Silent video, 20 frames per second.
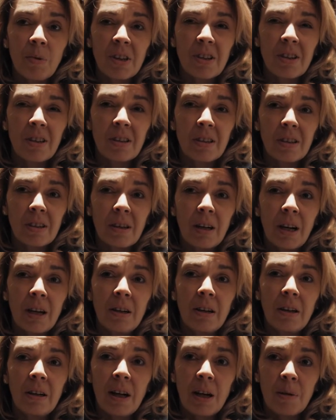which is
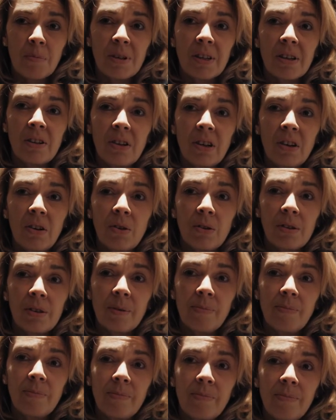absolutely
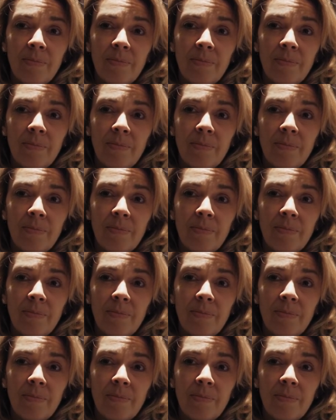awesome.